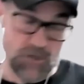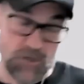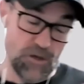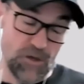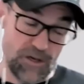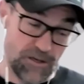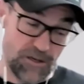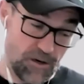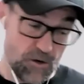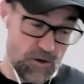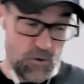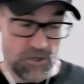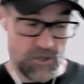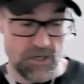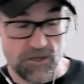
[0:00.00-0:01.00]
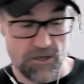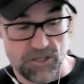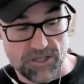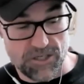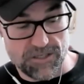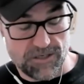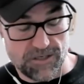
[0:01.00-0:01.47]
is, and also
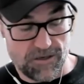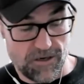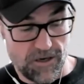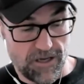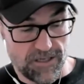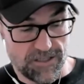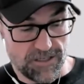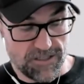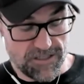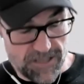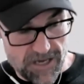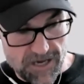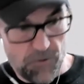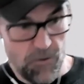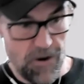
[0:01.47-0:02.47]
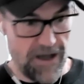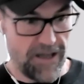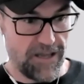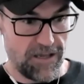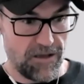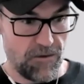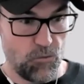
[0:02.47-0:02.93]
just as a
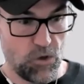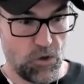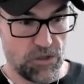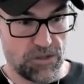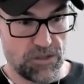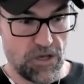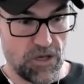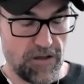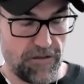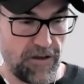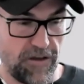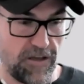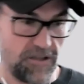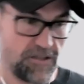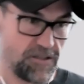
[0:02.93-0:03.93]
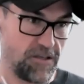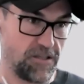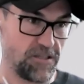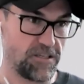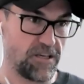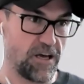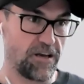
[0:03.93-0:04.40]
segue, what's I think it's
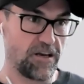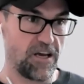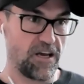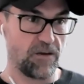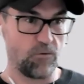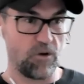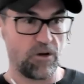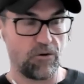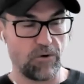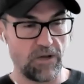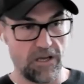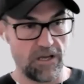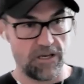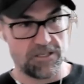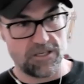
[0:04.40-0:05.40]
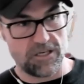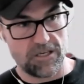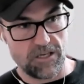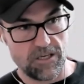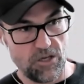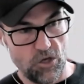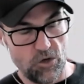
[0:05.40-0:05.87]
this Sunday we're
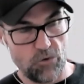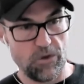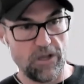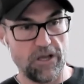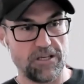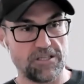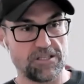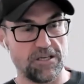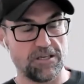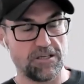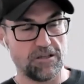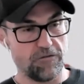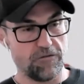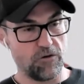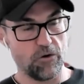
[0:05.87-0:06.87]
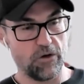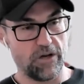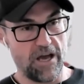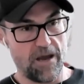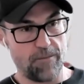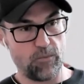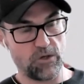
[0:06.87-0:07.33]
releasing a new release into the
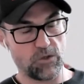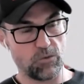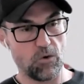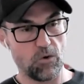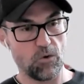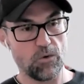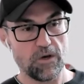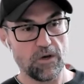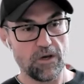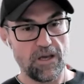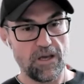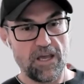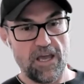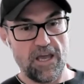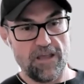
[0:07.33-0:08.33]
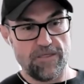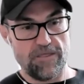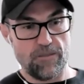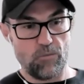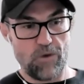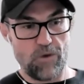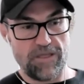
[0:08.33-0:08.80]
Fuelin app, which will
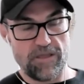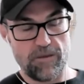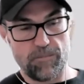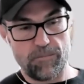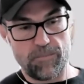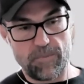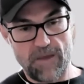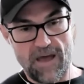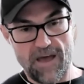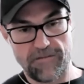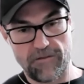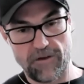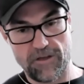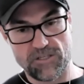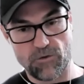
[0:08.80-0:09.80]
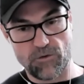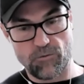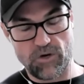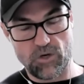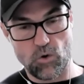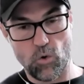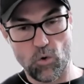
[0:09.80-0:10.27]
in when the athletes are
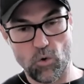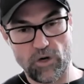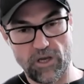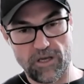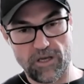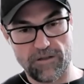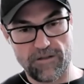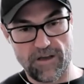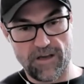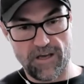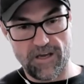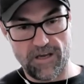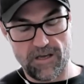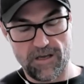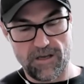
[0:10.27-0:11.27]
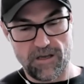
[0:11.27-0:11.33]
recording their